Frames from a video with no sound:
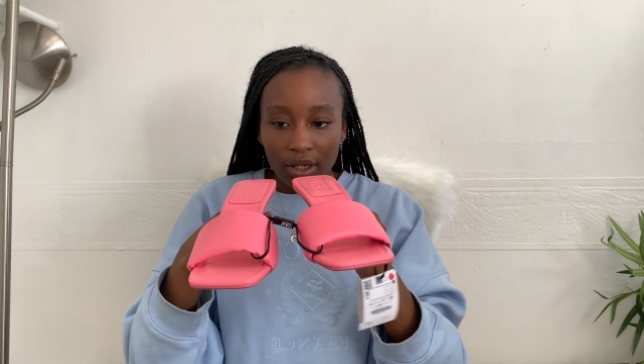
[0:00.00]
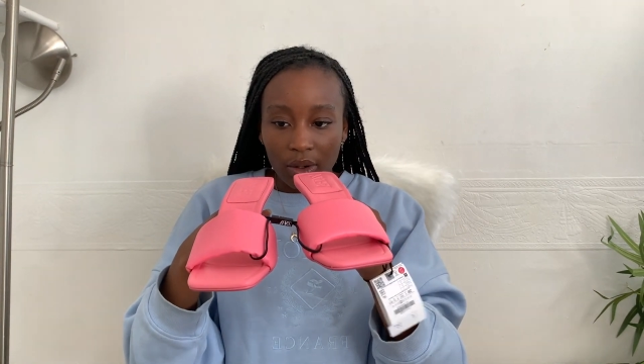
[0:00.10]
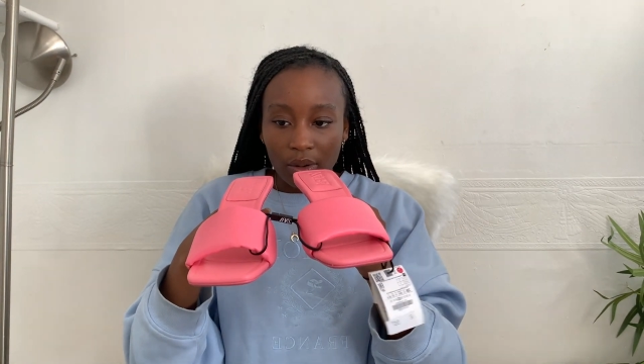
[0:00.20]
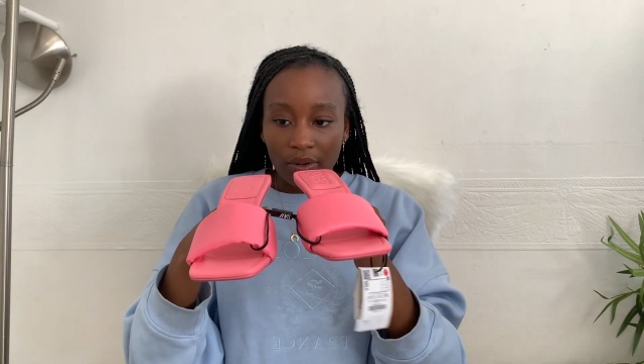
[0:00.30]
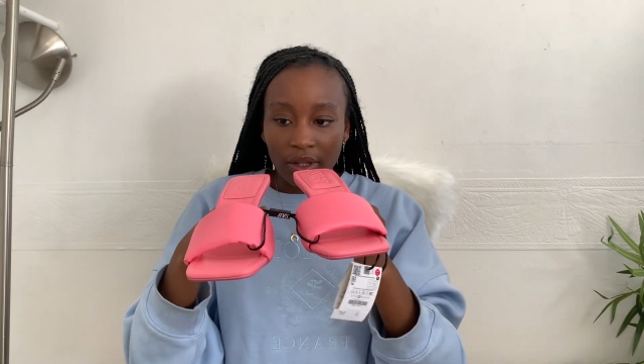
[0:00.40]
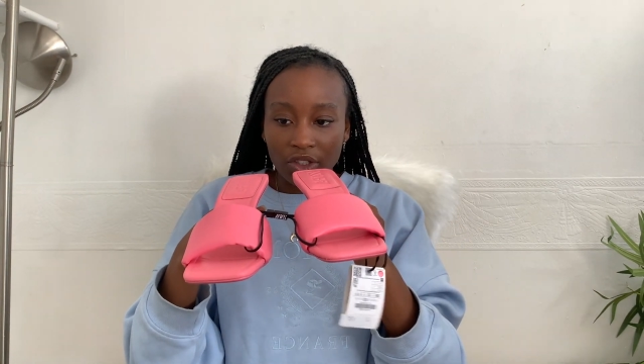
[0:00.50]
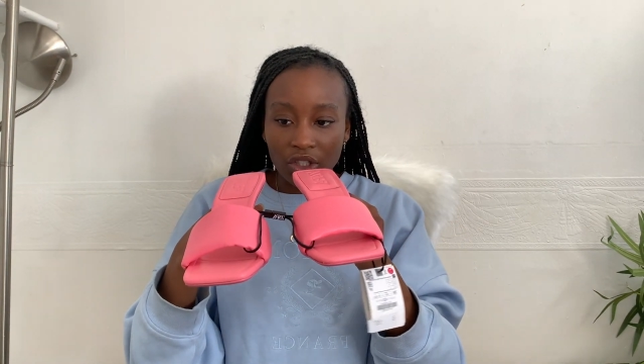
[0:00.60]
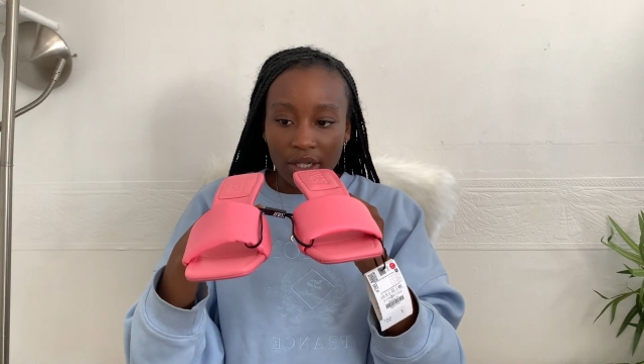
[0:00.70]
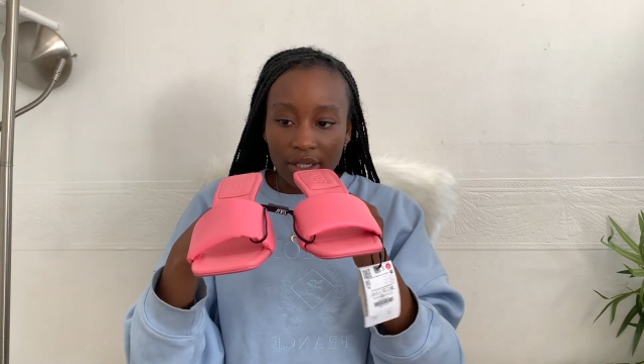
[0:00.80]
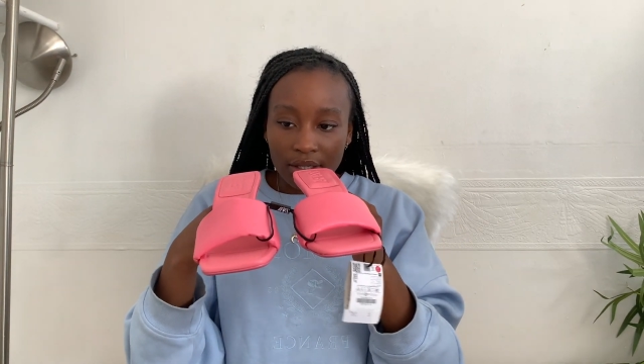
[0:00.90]
Maybe
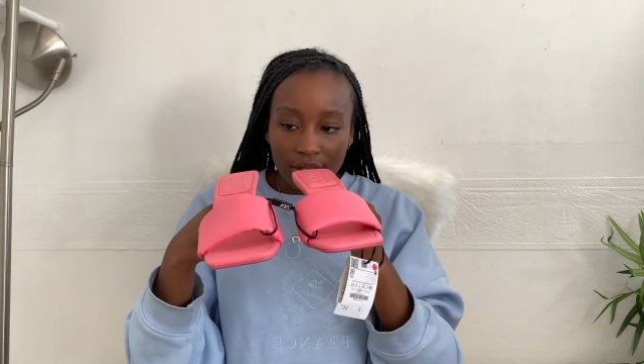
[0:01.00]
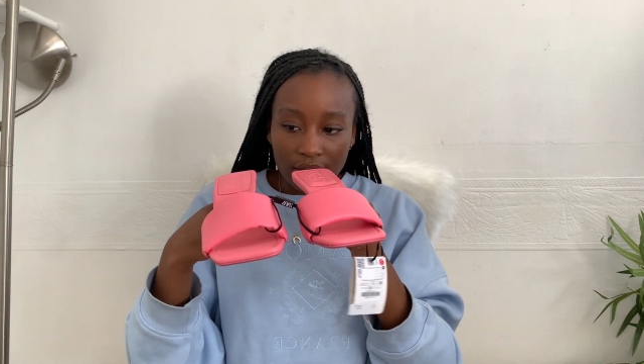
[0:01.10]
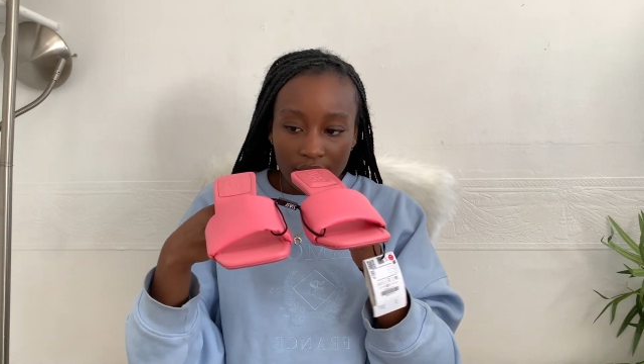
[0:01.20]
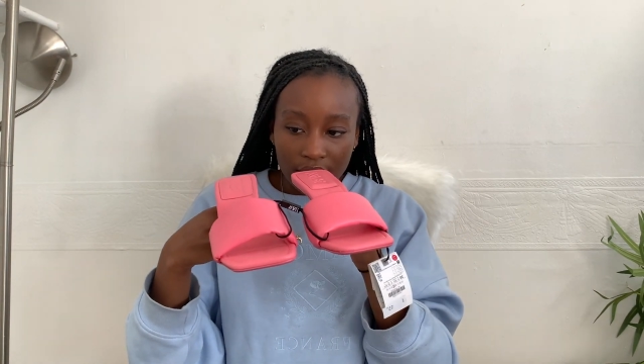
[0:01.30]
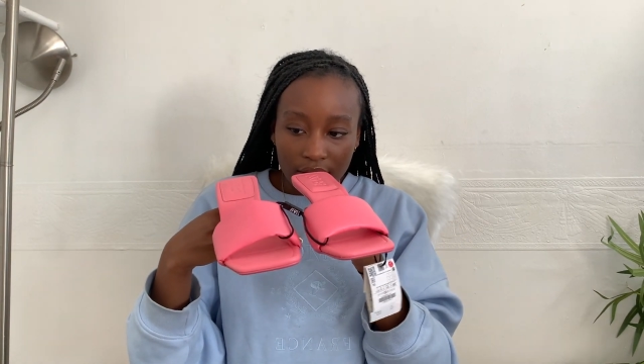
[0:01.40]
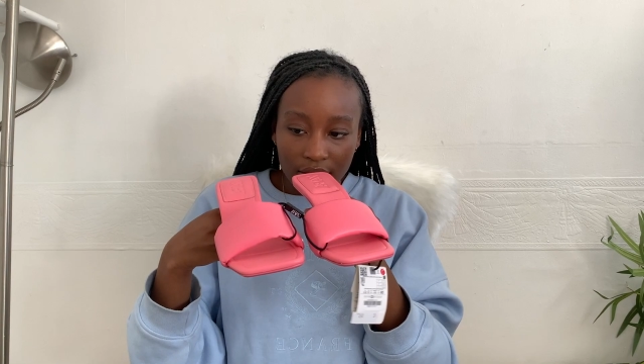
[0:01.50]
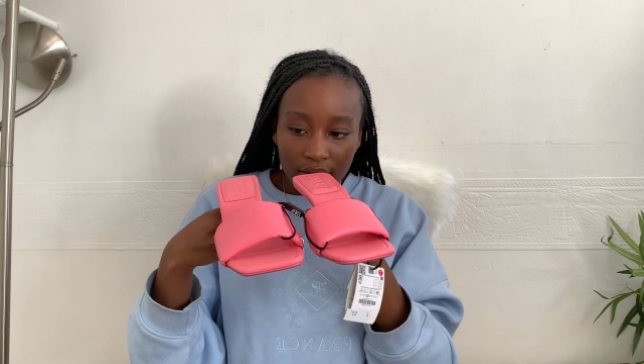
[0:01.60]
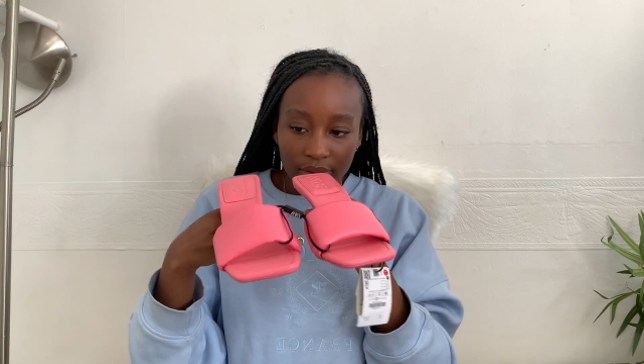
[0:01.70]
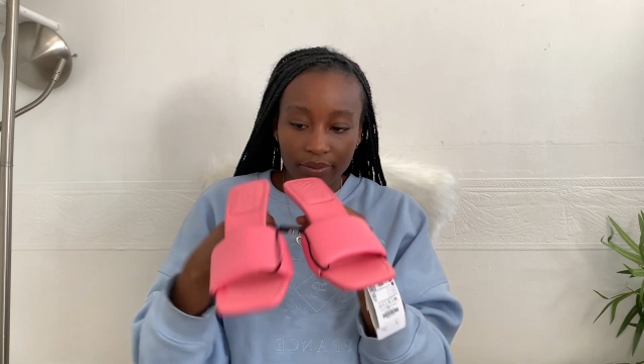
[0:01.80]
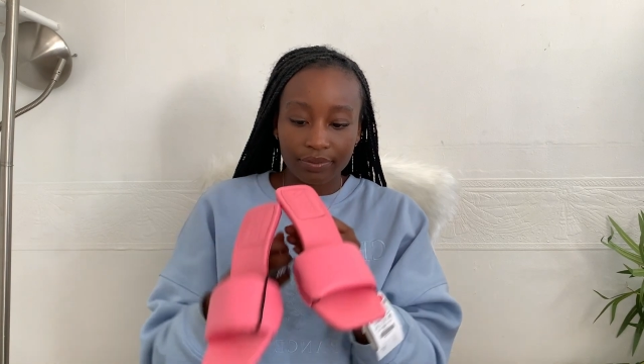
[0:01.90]

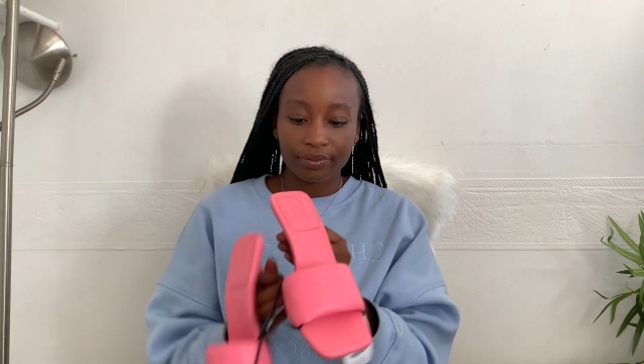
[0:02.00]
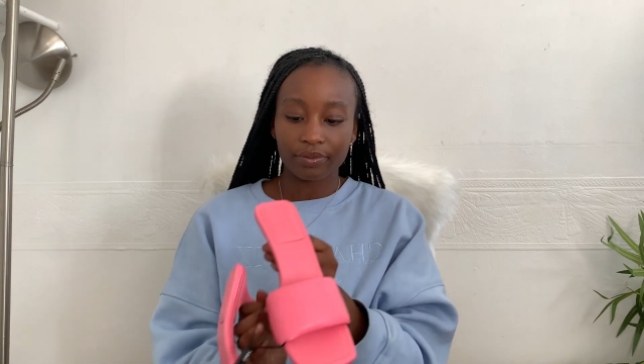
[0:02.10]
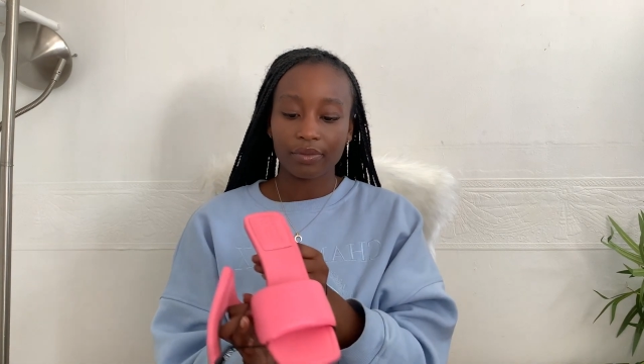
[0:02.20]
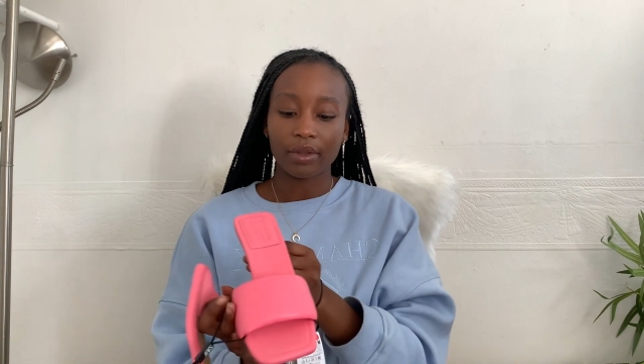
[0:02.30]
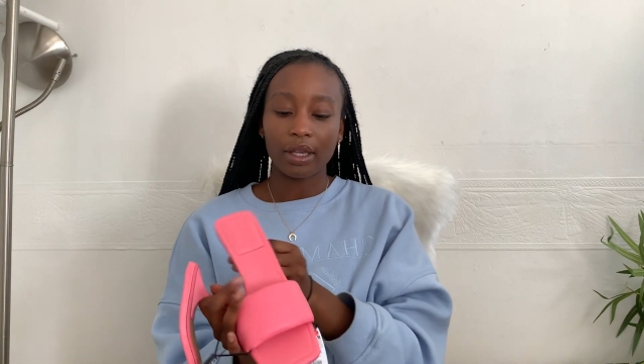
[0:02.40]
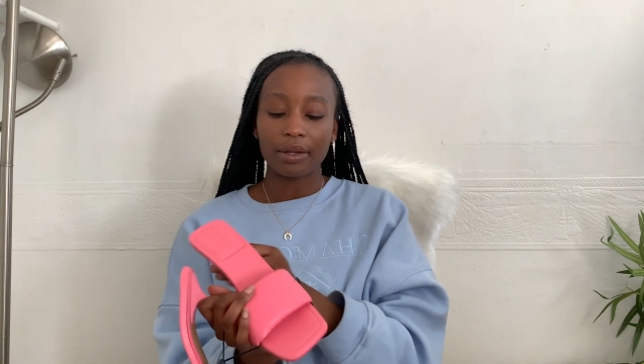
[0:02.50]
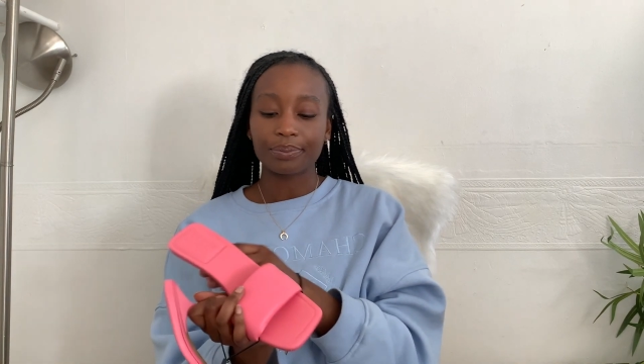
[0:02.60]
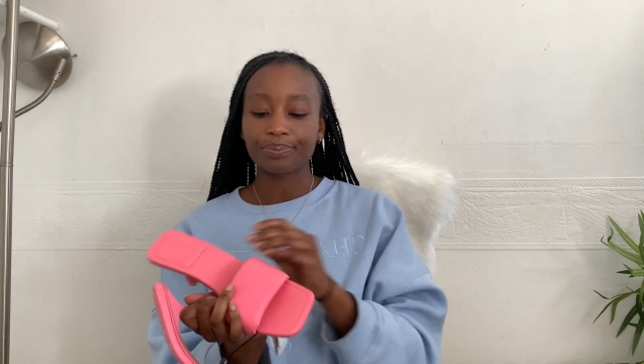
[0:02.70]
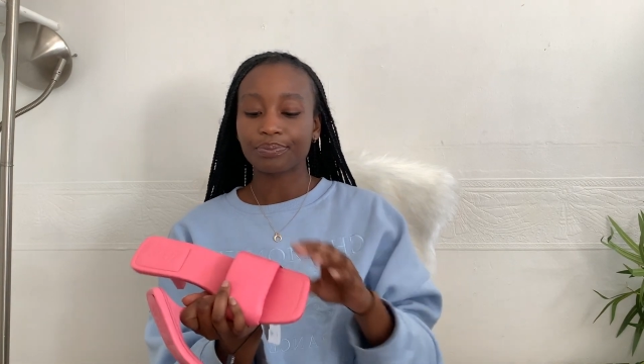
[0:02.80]
show it from the side.